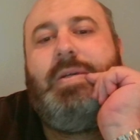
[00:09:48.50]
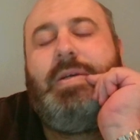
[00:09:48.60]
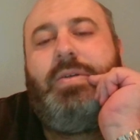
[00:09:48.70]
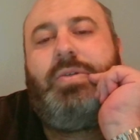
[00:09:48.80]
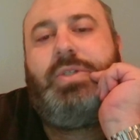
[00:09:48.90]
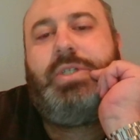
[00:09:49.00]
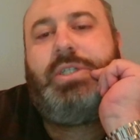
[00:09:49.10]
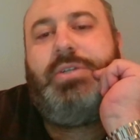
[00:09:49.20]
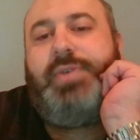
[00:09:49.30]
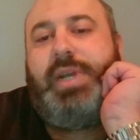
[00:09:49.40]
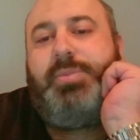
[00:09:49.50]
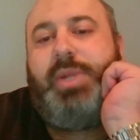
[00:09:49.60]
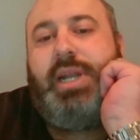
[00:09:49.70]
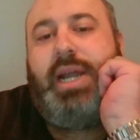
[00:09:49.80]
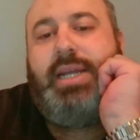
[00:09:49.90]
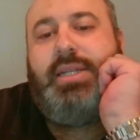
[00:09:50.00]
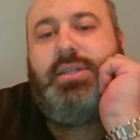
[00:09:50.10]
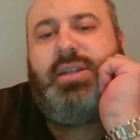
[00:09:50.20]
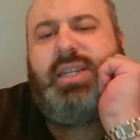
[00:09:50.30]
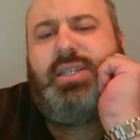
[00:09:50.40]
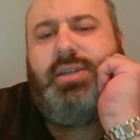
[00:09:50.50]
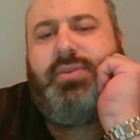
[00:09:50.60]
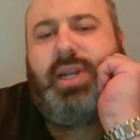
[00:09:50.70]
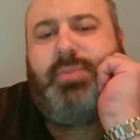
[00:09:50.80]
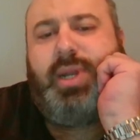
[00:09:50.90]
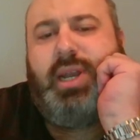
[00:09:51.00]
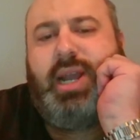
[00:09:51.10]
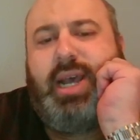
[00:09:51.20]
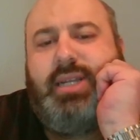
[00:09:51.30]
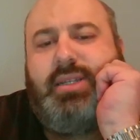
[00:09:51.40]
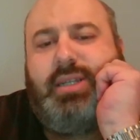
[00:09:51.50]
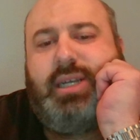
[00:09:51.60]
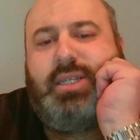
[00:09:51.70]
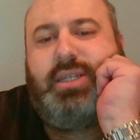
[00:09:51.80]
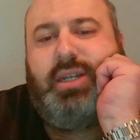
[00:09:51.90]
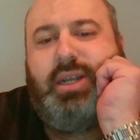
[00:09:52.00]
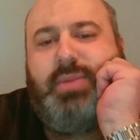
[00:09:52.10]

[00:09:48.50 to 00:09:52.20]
You can also just develop the knights. Let's develop a knights, actually.